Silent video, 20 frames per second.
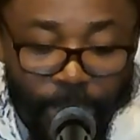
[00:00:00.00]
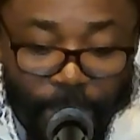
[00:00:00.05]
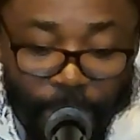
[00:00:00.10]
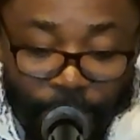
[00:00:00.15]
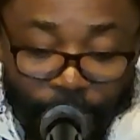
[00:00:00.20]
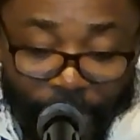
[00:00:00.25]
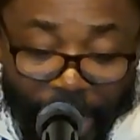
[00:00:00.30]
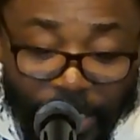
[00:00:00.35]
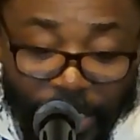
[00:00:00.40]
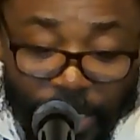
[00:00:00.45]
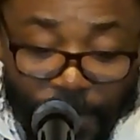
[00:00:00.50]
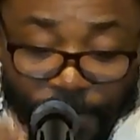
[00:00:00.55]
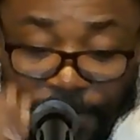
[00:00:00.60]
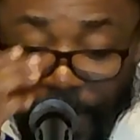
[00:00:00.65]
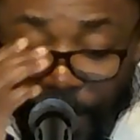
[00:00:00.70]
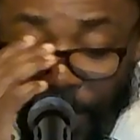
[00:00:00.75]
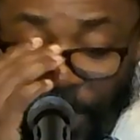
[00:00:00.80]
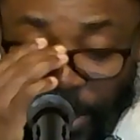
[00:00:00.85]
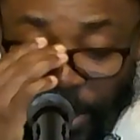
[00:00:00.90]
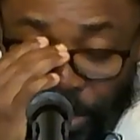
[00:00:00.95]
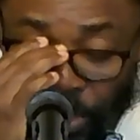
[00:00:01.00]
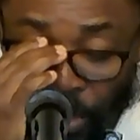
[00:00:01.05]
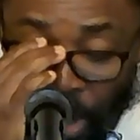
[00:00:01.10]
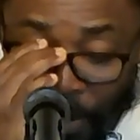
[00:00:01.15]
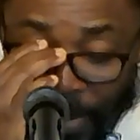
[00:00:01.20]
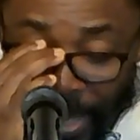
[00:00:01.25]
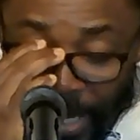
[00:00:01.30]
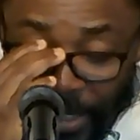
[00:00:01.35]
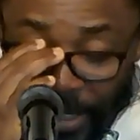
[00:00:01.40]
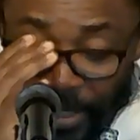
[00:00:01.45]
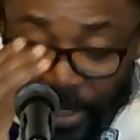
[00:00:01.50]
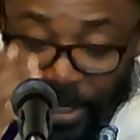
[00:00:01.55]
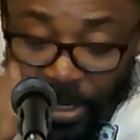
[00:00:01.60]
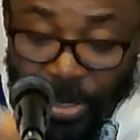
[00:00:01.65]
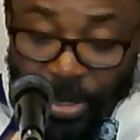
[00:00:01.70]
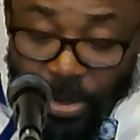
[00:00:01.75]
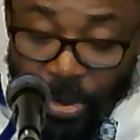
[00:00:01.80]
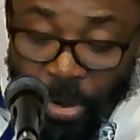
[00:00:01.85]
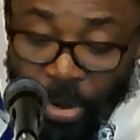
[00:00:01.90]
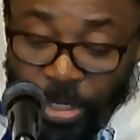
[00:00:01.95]
Rashi's famous comment
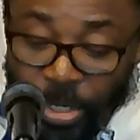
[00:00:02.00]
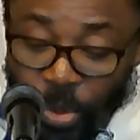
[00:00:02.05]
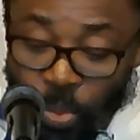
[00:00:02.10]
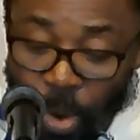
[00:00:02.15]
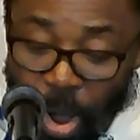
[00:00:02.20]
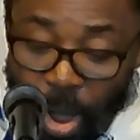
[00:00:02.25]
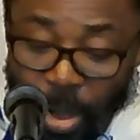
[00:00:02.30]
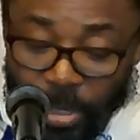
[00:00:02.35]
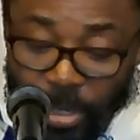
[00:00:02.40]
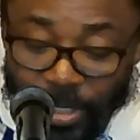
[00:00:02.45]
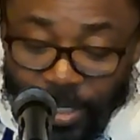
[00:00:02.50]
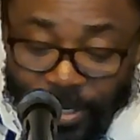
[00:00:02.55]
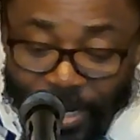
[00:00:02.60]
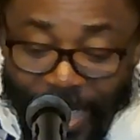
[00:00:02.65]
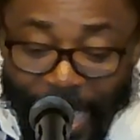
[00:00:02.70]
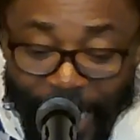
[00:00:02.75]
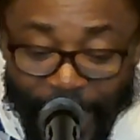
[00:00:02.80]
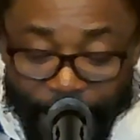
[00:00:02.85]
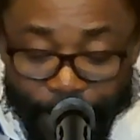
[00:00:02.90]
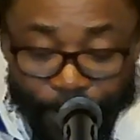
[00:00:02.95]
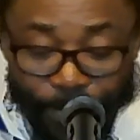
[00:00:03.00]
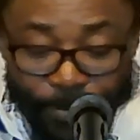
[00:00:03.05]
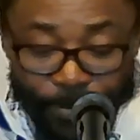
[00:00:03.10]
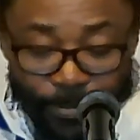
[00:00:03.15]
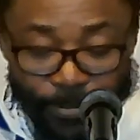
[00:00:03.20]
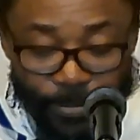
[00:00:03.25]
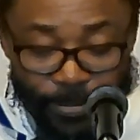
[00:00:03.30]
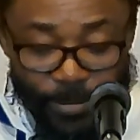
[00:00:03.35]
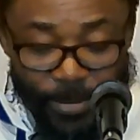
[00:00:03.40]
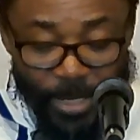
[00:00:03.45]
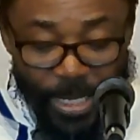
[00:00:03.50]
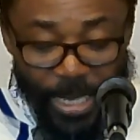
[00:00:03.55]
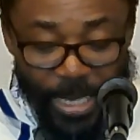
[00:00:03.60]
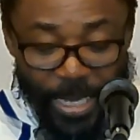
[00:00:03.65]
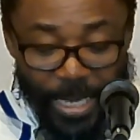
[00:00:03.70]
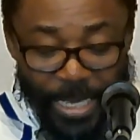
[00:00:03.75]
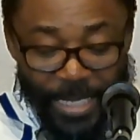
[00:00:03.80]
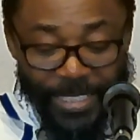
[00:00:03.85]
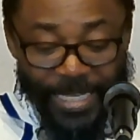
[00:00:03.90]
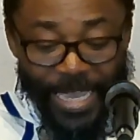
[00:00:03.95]
on the word regalim
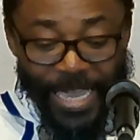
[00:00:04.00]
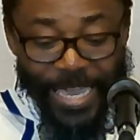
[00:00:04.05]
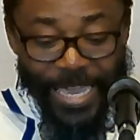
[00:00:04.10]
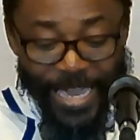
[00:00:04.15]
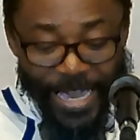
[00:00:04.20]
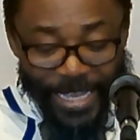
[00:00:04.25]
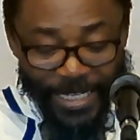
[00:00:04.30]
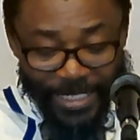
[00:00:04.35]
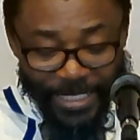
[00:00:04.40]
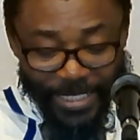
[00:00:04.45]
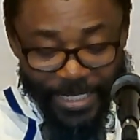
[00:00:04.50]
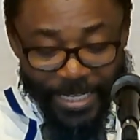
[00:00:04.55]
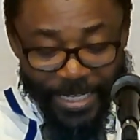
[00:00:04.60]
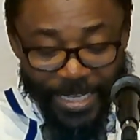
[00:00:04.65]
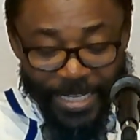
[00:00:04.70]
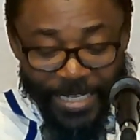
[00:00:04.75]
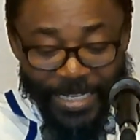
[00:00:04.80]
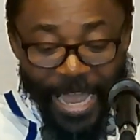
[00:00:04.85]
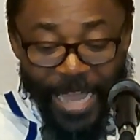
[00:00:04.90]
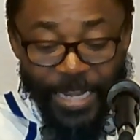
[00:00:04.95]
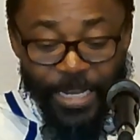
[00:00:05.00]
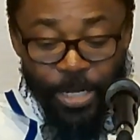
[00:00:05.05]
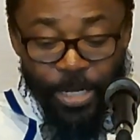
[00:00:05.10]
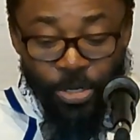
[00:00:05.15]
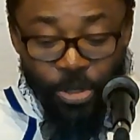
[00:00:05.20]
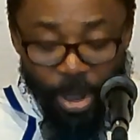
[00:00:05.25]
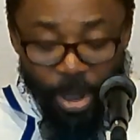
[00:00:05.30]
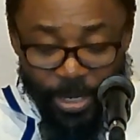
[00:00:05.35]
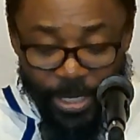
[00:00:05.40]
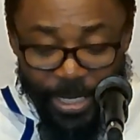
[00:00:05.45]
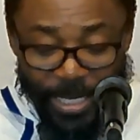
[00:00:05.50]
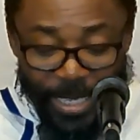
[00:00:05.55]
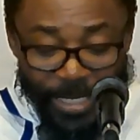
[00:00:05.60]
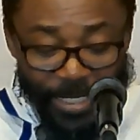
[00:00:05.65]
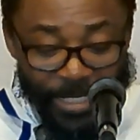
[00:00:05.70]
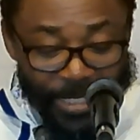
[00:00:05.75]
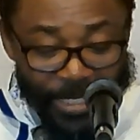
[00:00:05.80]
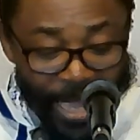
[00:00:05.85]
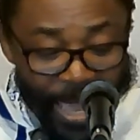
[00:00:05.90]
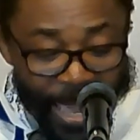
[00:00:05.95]
is a hint that the donkey
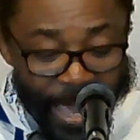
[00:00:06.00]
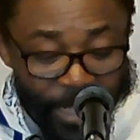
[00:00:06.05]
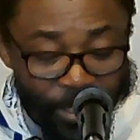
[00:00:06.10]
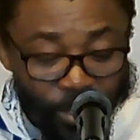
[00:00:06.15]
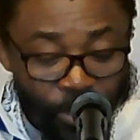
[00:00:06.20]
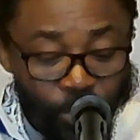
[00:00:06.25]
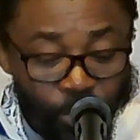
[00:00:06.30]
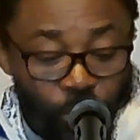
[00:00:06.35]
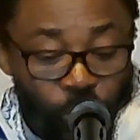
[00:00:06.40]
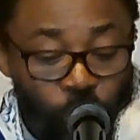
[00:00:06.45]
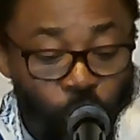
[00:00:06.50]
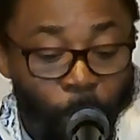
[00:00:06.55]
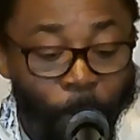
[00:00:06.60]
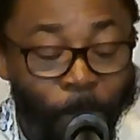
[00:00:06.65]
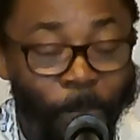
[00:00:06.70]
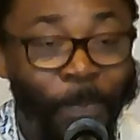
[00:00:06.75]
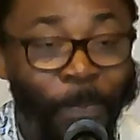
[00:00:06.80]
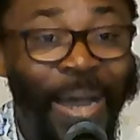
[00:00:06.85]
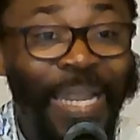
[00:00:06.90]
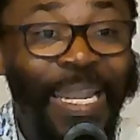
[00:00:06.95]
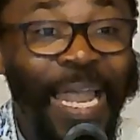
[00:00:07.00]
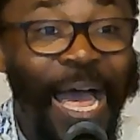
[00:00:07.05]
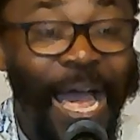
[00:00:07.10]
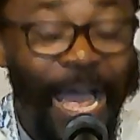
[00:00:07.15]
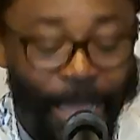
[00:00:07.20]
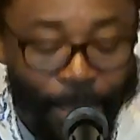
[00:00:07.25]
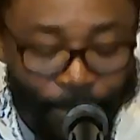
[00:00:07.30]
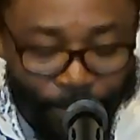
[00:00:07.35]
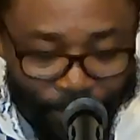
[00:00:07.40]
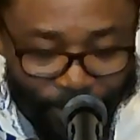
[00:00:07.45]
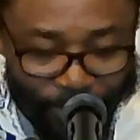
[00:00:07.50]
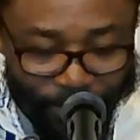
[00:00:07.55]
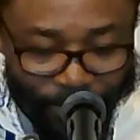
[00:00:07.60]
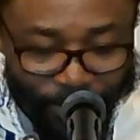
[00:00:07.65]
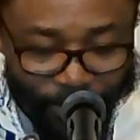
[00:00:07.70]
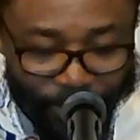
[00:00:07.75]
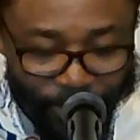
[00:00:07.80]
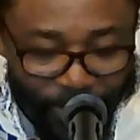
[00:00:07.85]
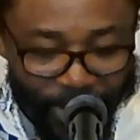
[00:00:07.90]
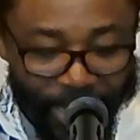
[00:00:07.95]
said to Balaam,
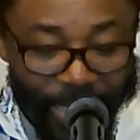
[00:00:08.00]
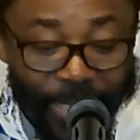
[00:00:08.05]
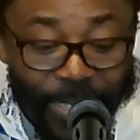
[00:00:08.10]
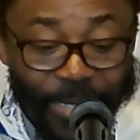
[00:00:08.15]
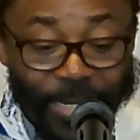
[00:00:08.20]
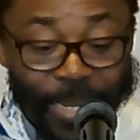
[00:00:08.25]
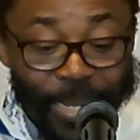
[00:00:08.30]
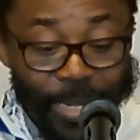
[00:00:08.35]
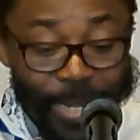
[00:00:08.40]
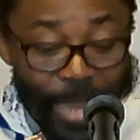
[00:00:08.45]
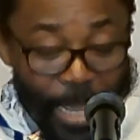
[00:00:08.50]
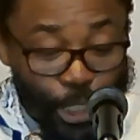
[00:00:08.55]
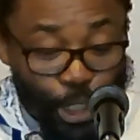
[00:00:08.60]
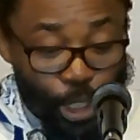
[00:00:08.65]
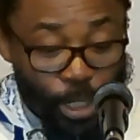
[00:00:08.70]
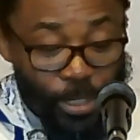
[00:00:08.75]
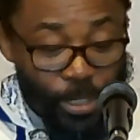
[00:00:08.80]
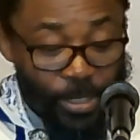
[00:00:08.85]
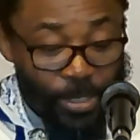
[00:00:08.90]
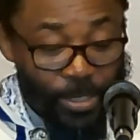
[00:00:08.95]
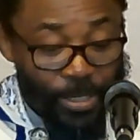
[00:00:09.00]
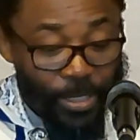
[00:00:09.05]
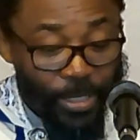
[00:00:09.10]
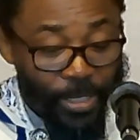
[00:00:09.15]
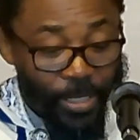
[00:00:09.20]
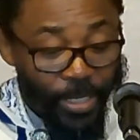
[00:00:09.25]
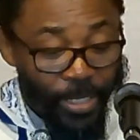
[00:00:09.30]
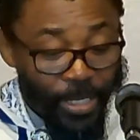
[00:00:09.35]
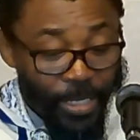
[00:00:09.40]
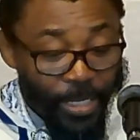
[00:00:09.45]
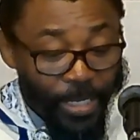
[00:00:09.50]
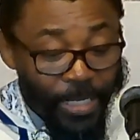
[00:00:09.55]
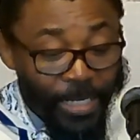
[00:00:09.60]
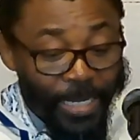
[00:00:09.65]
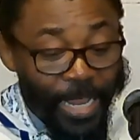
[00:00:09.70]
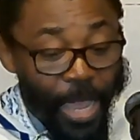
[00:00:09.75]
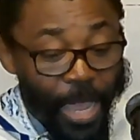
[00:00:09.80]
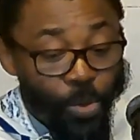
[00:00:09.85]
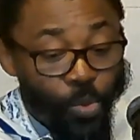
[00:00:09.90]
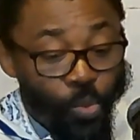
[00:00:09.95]
the nation
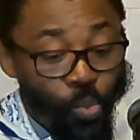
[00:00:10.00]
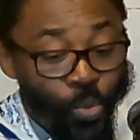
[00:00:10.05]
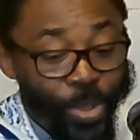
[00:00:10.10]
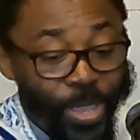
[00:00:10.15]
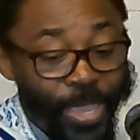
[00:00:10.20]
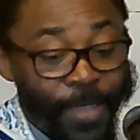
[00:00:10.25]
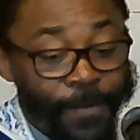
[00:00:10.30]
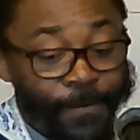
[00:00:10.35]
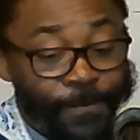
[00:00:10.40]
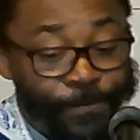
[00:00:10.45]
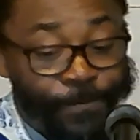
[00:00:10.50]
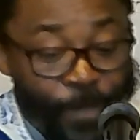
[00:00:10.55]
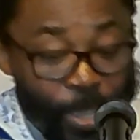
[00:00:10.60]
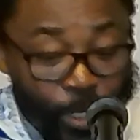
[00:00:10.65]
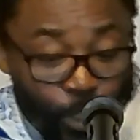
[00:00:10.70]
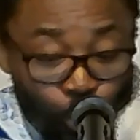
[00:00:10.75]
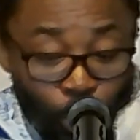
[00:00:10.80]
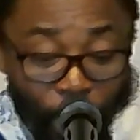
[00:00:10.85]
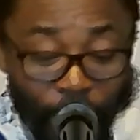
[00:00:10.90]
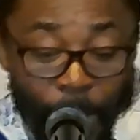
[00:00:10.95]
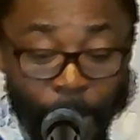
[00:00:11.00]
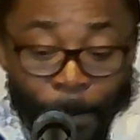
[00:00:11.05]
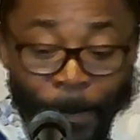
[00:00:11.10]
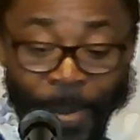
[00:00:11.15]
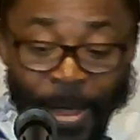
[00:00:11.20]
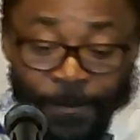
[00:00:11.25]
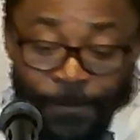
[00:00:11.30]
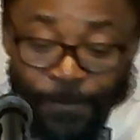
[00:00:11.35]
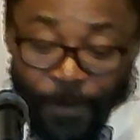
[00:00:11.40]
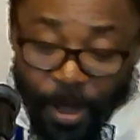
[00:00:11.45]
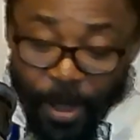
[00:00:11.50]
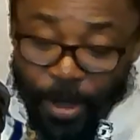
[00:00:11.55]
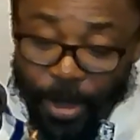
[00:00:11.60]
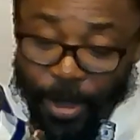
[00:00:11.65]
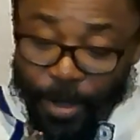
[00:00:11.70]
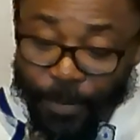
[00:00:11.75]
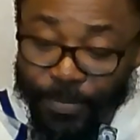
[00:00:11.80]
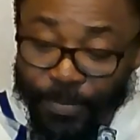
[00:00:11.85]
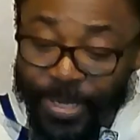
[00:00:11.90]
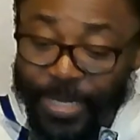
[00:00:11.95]
that will eventually
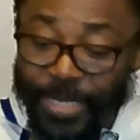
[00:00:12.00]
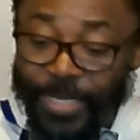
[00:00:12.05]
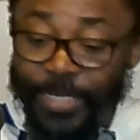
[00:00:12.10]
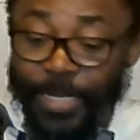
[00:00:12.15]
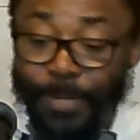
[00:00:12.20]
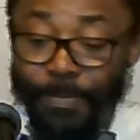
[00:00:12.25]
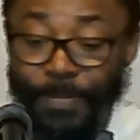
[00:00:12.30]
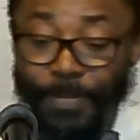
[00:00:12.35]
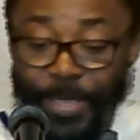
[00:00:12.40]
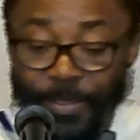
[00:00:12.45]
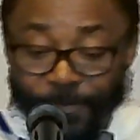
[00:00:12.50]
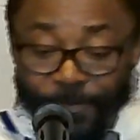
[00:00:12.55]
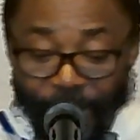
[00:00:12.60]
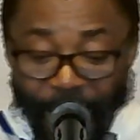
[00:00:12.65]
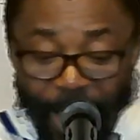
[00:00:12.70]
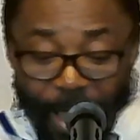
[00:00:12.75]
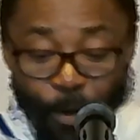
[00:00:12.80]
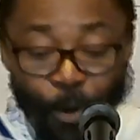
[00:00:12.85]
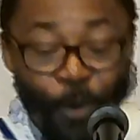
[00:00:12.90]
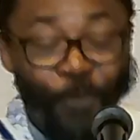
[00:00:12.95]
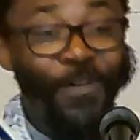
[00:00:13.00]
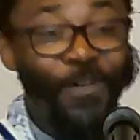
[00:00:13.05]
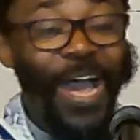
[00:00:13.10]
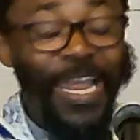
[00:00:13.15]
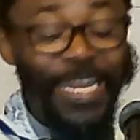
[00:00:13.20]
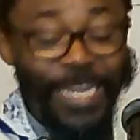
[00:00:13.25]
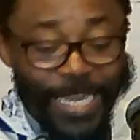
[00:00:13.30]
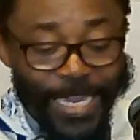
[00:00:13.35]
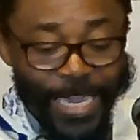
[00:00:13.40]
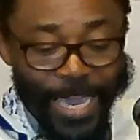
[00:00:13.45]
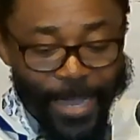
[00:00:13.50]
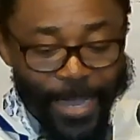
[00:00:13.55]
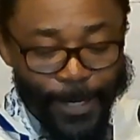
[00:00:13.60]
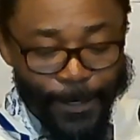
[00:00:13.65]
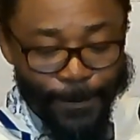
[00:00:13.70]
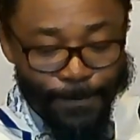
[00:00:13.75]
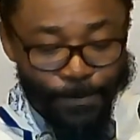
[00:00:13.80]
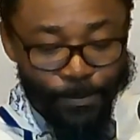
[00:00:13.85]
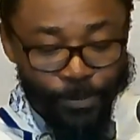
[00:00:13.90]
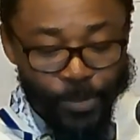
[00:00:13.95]
perform the mitzvah of Aliyah,
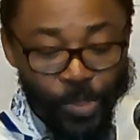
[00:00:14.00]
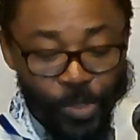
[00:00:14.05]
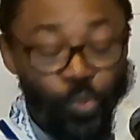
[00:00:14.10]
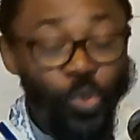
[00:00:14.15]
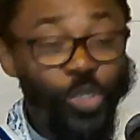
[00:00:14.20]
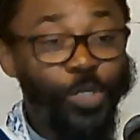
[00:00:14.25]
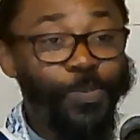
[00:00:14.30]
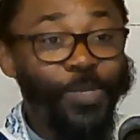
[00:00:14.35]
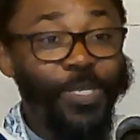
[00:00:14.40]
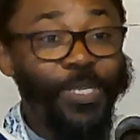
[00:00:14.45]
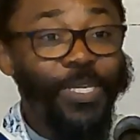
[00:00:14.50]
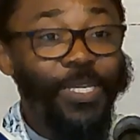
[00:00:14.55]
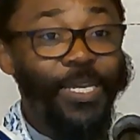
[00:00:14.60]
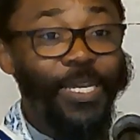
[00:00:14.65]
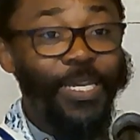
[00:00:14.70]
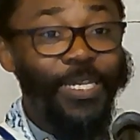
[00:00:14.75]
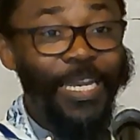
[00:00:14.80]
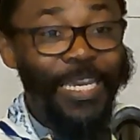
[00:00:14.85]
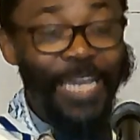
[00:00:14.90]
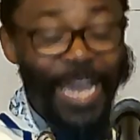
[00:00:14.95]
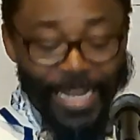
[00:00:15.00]
which means the